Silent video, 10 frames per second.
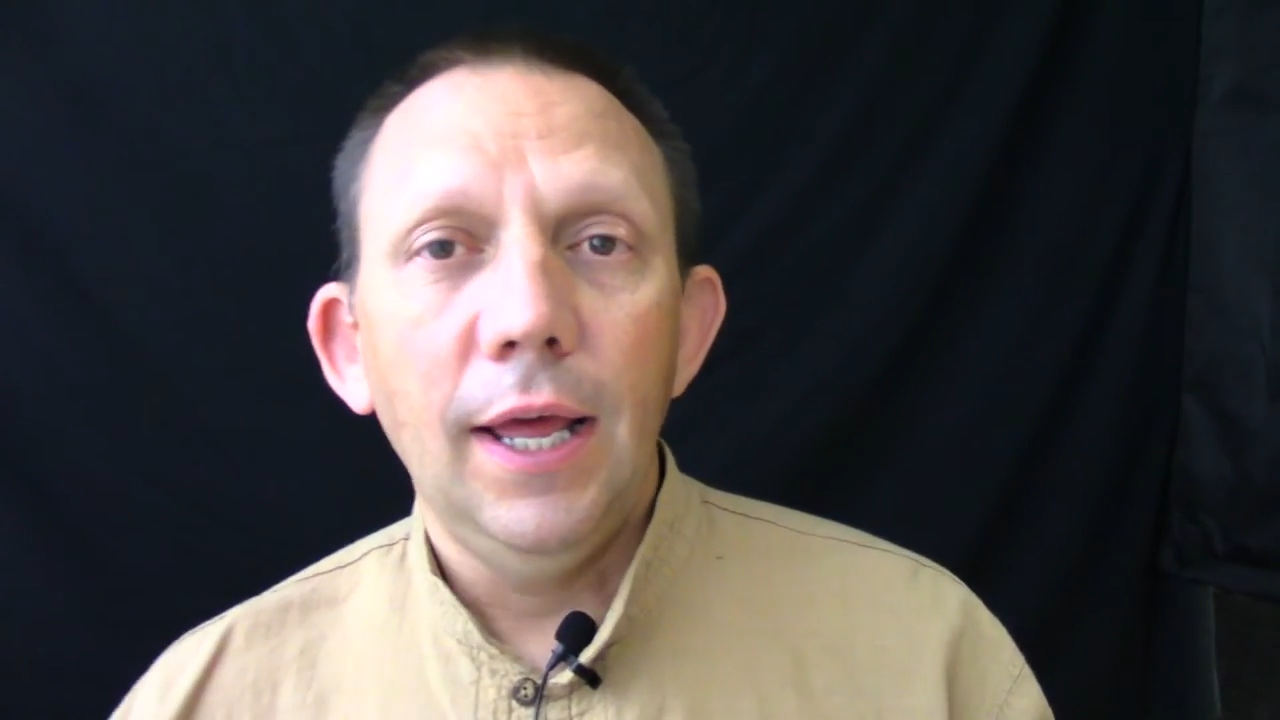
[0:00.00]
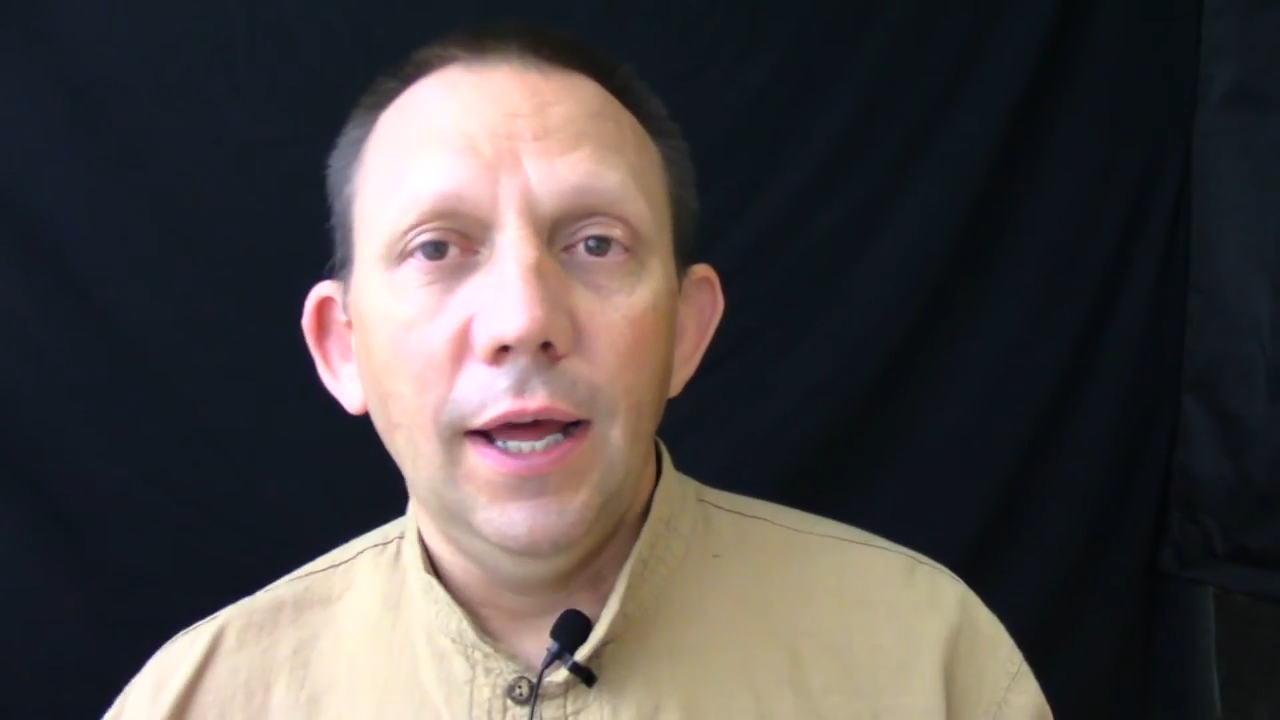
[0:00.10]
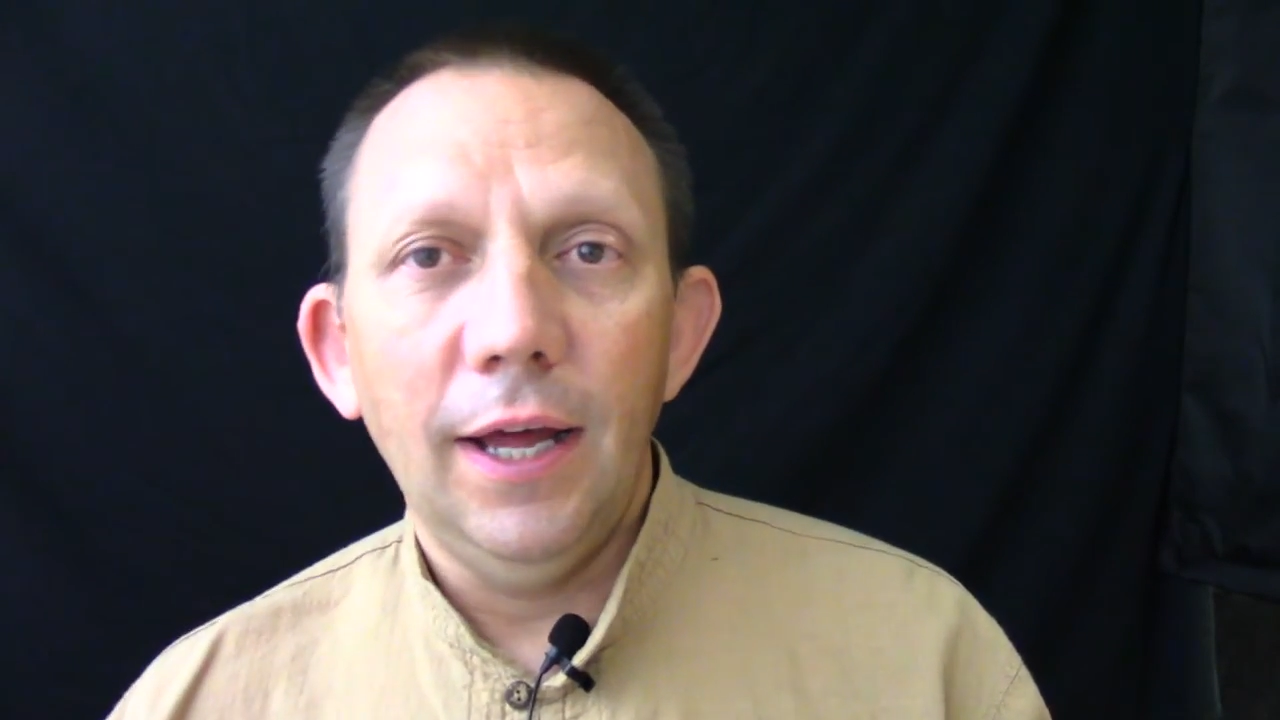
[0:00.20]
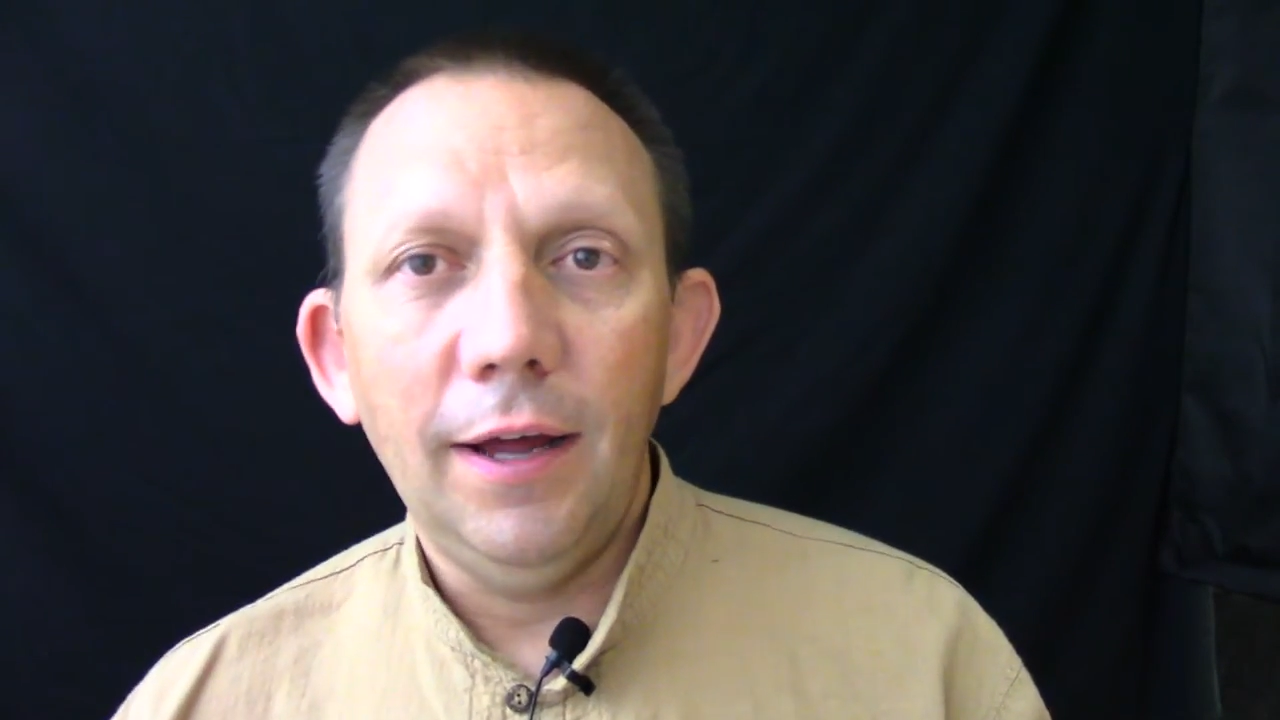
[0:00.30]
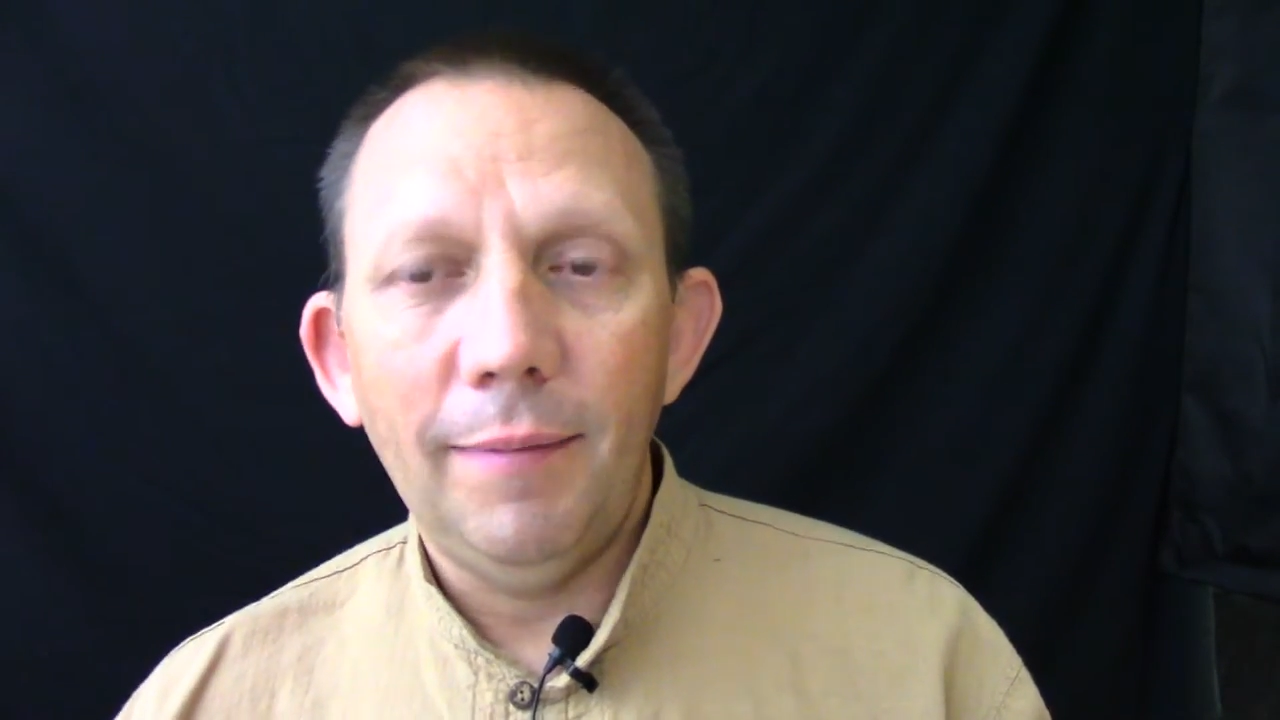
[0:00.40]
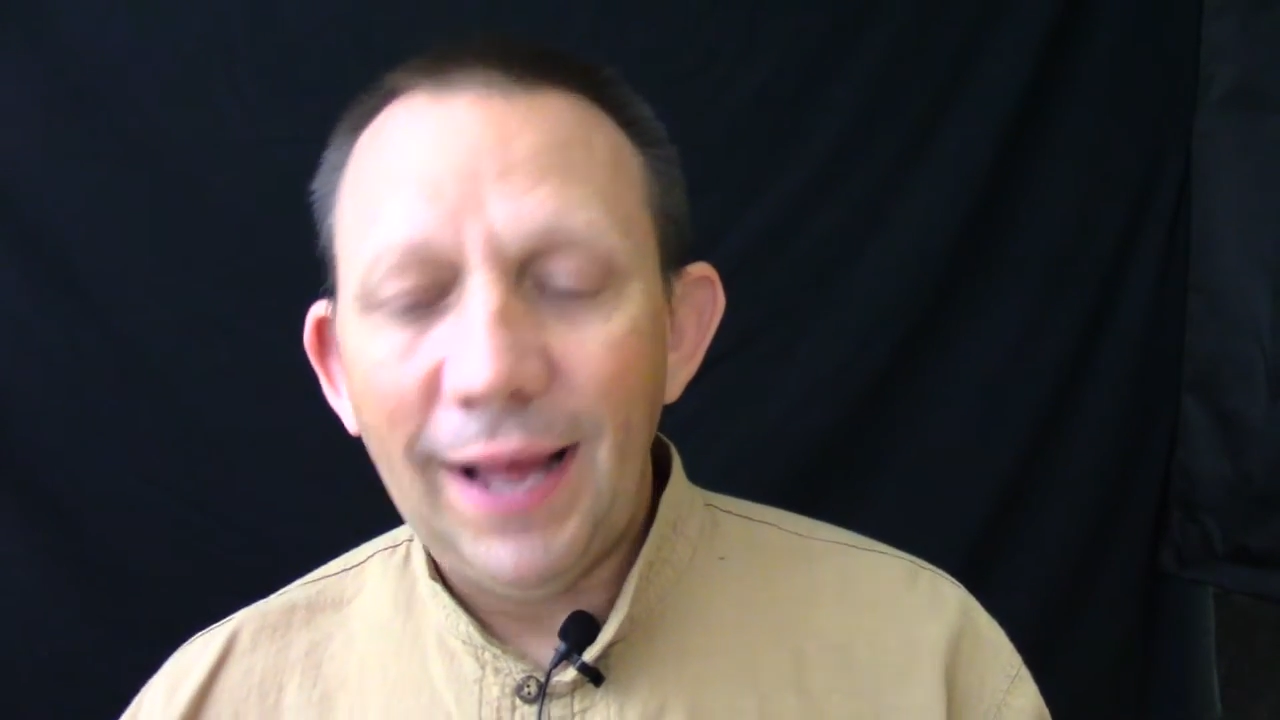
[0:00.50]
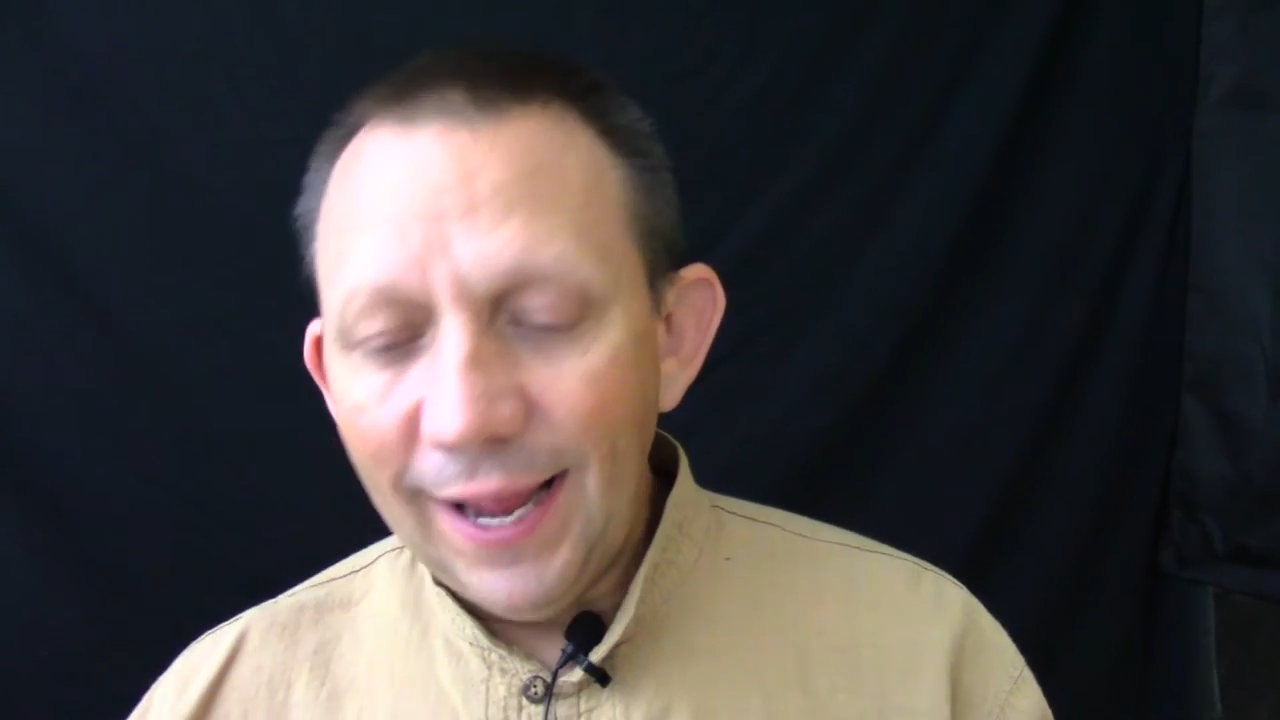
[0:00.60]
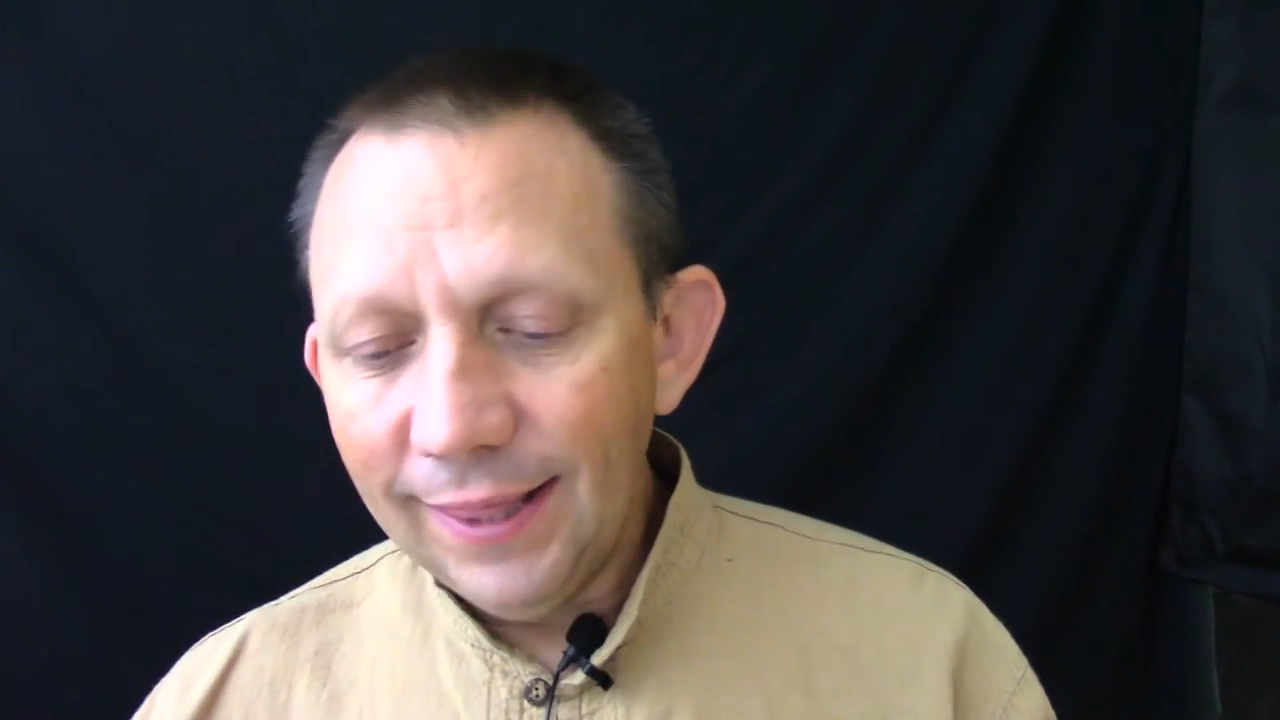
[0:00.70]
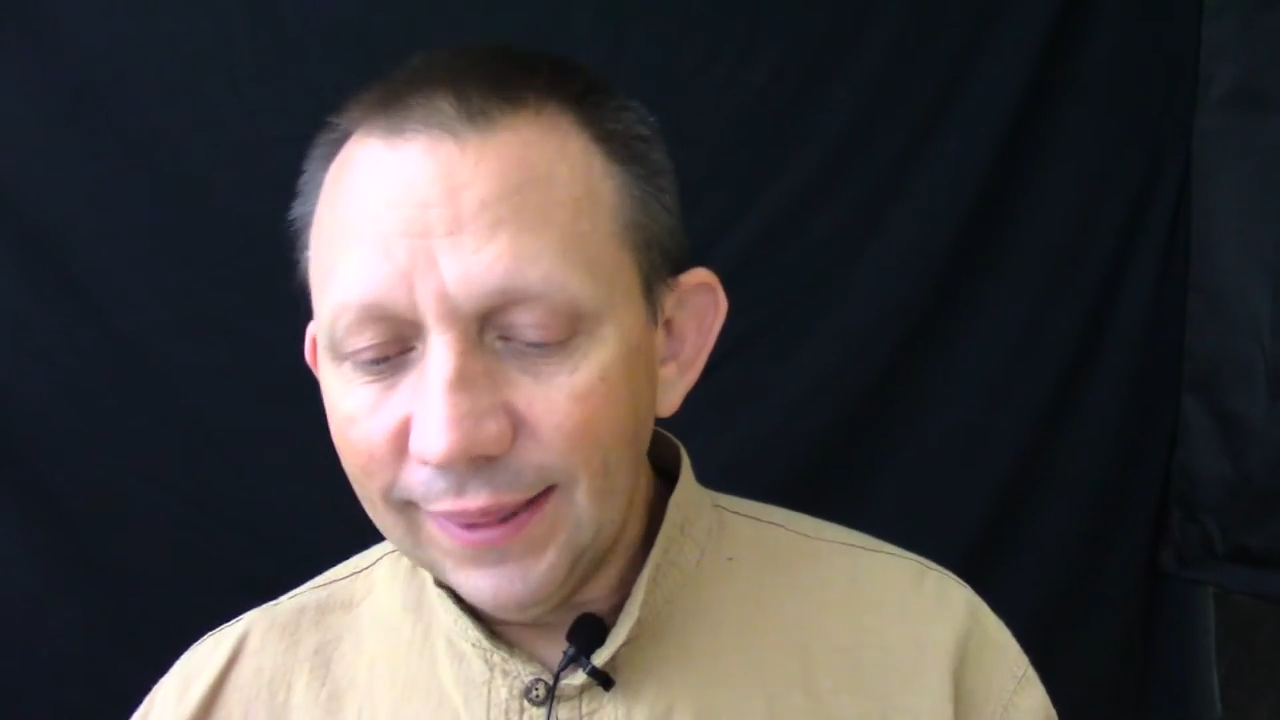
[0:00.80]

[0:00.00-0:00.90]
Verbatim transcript: Um, I